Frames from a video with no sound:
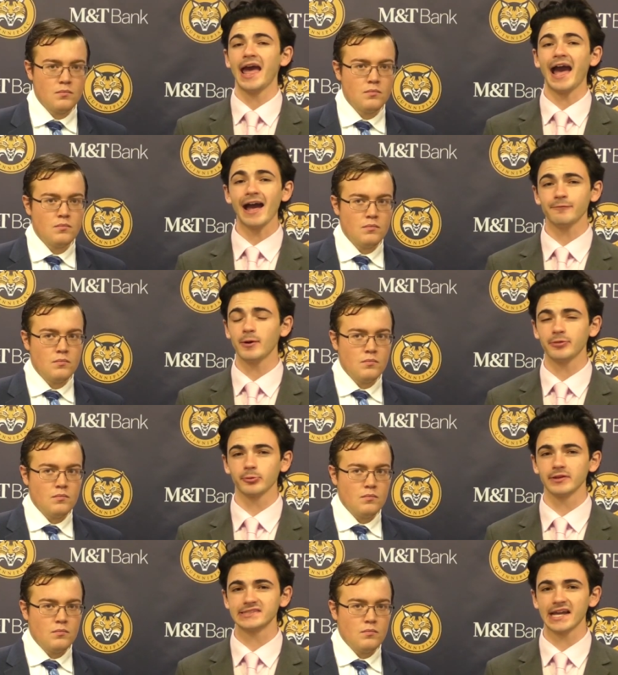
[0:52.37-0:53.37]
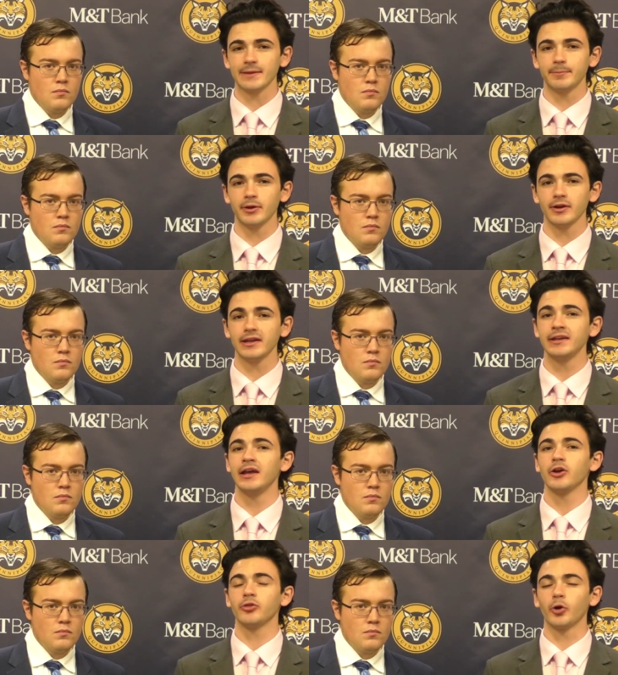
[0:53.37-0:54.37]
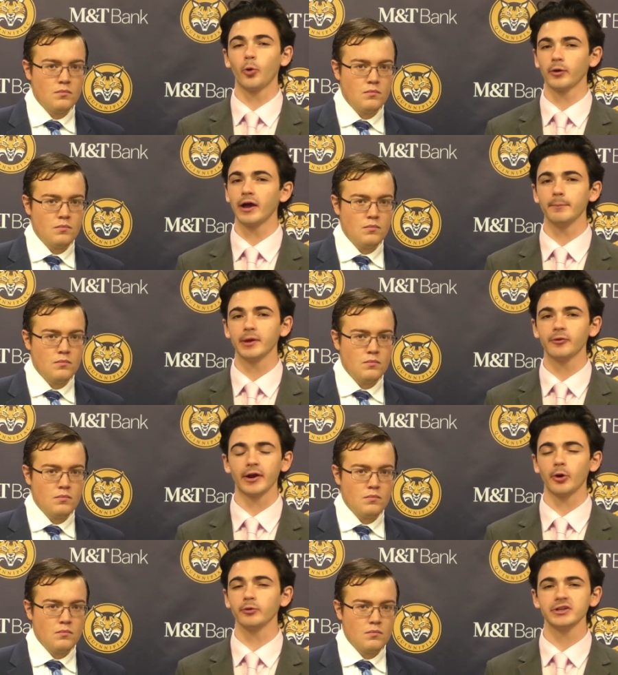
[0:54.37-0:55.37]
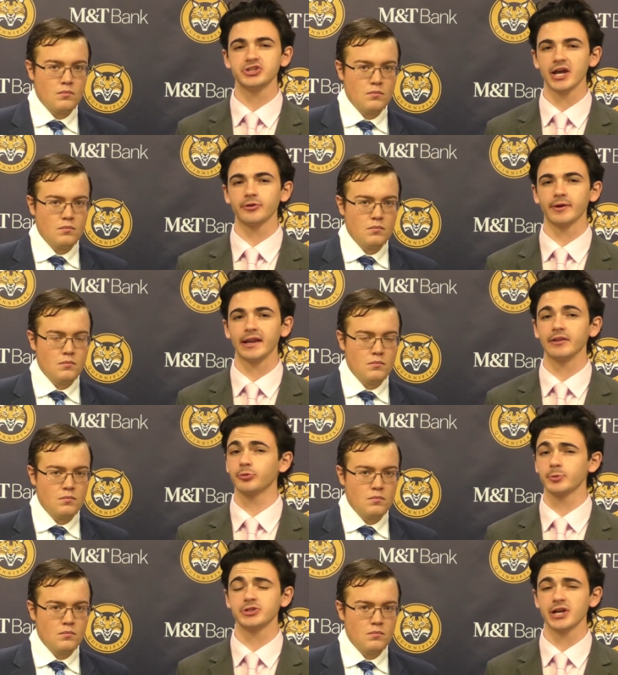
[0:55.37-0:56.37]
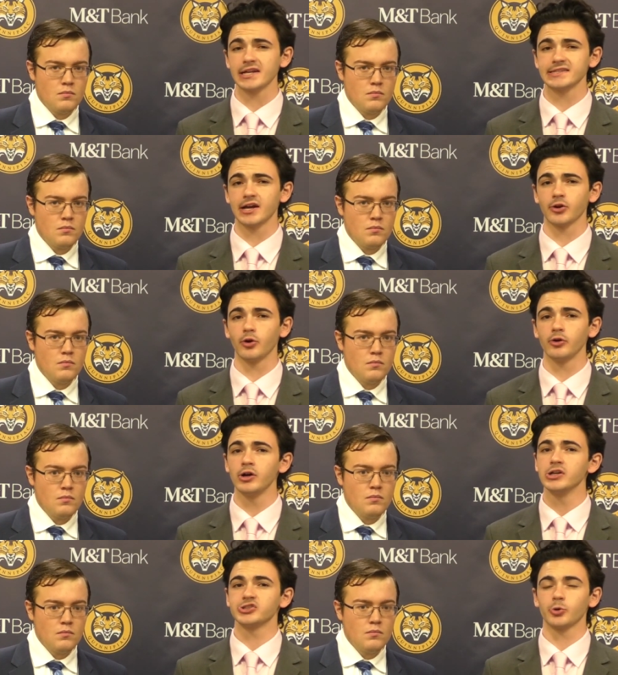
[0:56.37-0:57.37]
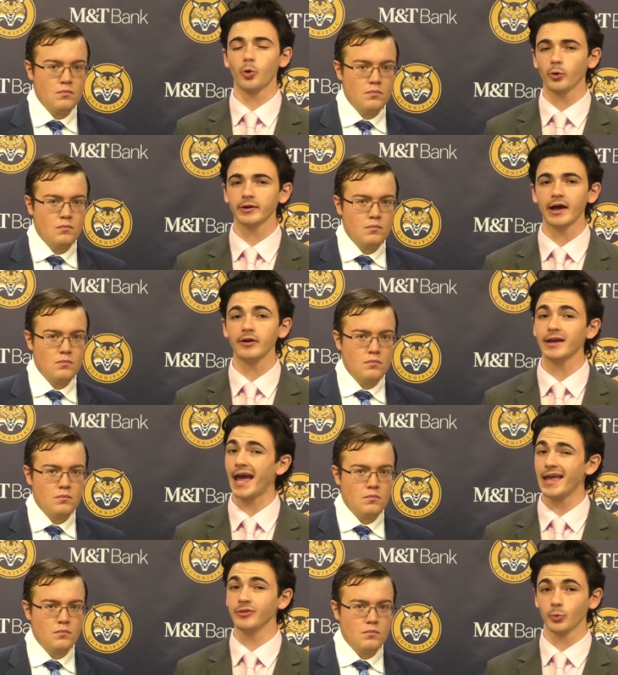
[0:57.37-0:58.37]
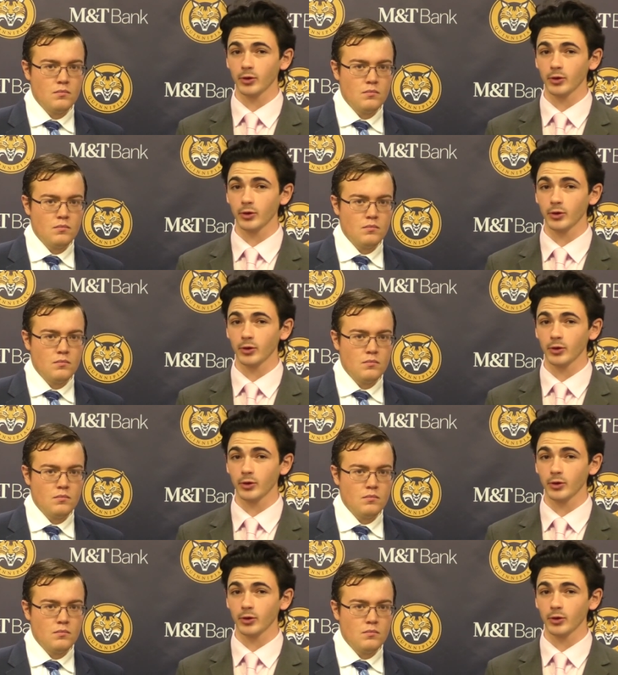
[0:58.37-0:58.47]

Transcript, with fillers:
Speaker 1: halfway through the second period, the Cornell Big Red only generated three shots on goal. So Cornell, in the